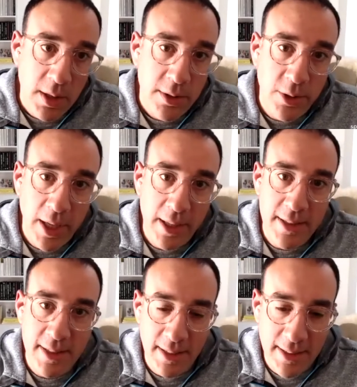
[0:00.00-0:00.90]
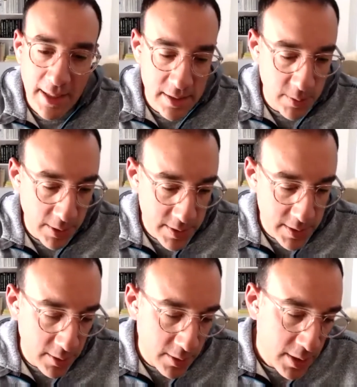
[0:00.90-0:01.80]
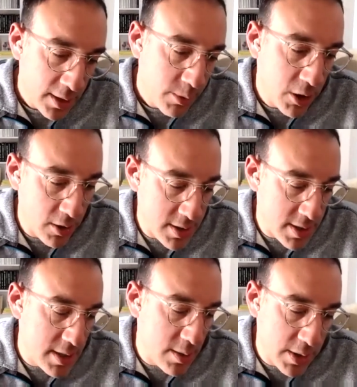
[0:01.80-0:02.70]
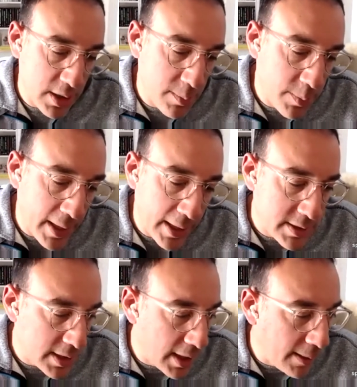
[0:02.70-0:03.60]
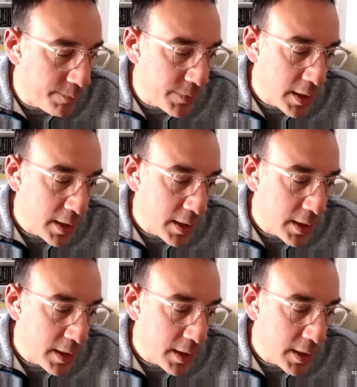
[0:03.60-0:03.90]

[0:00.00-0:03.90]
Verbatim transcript: Yep. They're not easy to dance with. So curious to see what the impacts. Um,